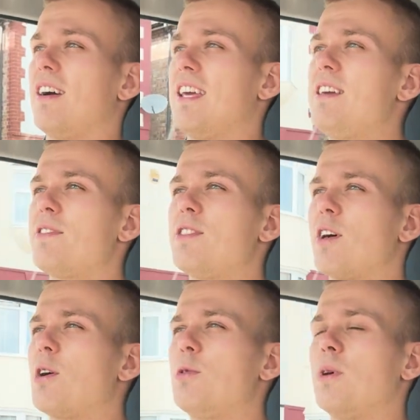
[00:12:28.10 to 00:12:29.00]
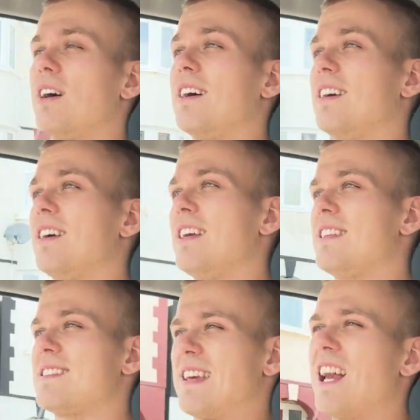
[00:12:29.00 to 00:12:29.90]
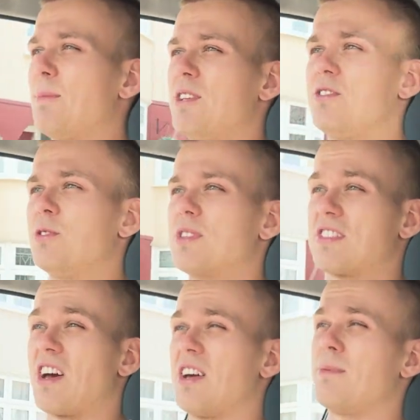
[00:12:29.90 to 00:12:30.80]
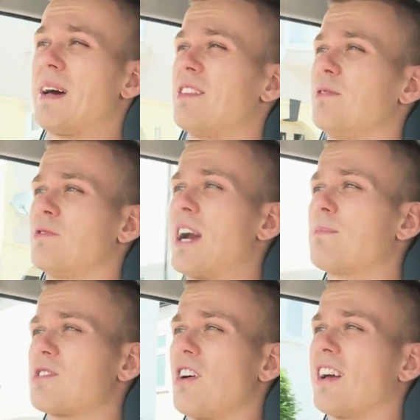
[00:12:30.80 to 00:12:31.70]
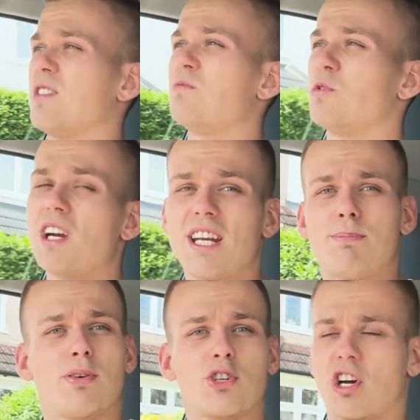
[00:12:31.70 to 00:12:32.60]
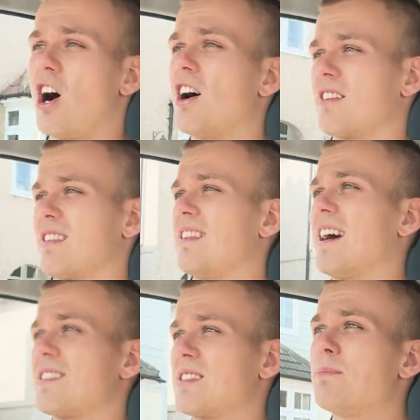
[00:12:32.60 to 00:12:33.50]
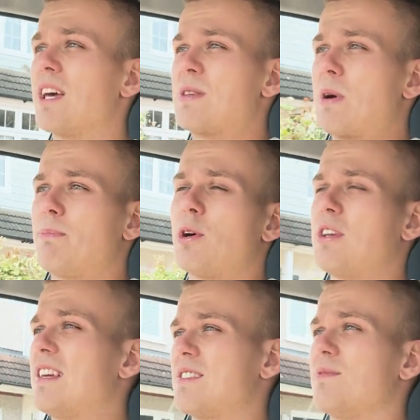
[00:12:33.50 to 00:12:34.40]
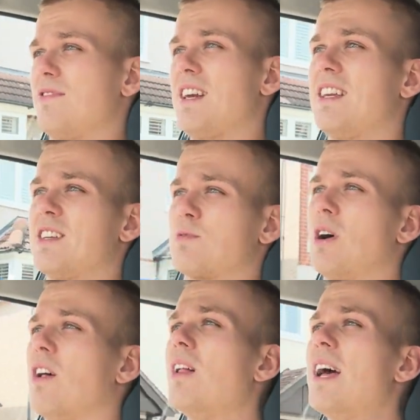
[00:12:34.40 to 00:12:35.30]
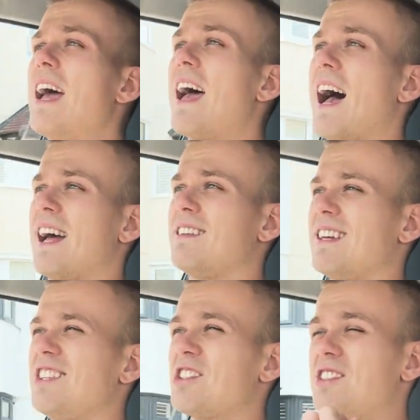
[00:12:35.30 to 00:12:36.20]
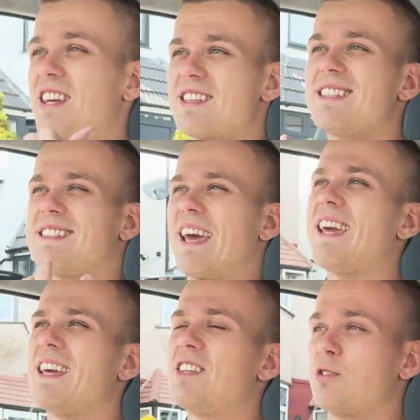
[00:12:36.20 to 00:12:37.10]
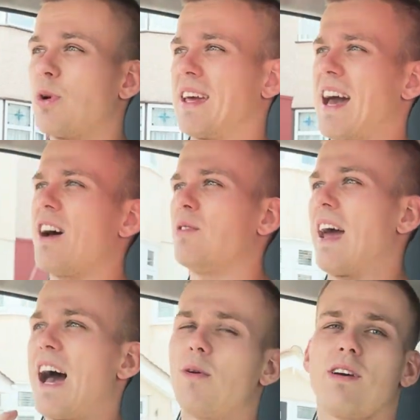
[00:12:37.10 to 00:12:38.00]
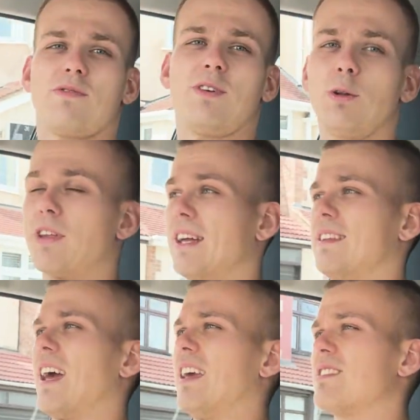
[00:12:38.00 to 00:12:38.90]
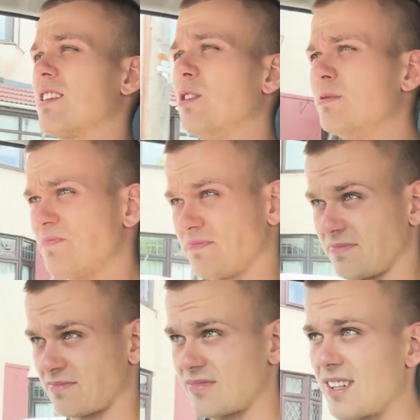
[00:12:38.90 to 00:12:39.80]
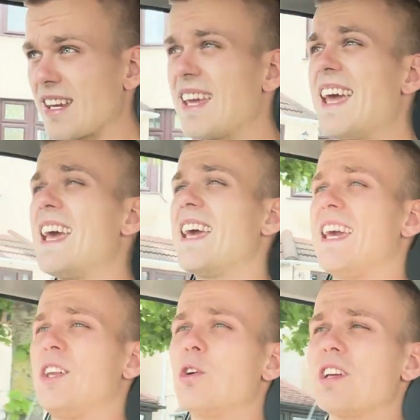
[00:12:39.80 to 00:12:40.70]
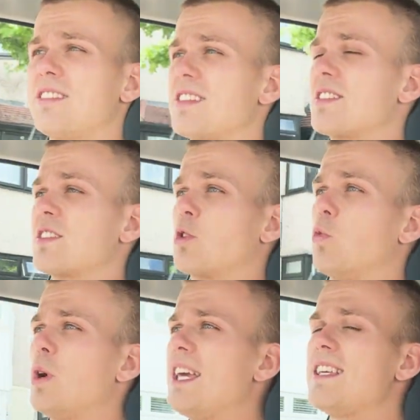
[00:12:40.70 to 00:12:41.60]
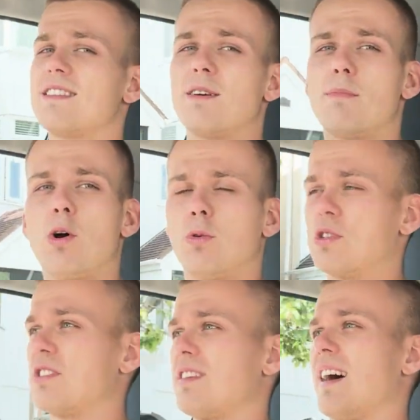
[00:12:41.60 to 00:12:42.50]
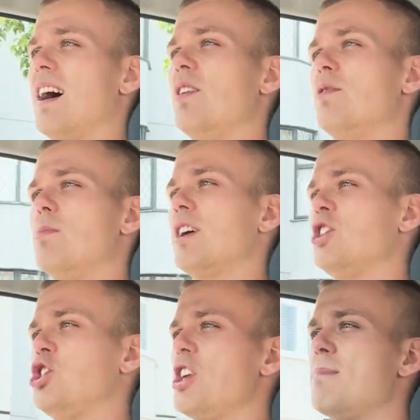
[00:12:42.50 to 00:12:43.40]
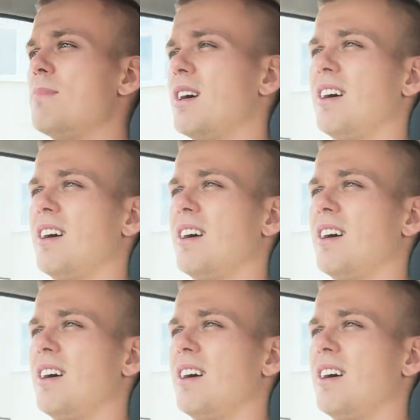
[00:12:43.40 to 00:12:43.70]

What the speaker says: even though it's telling me to do a certain amount of reps, I can really push harder than that. Some days my body isn't feeling as well, and it just doesn't take into account how I feel that day. So in order to squeeze the most out of my gym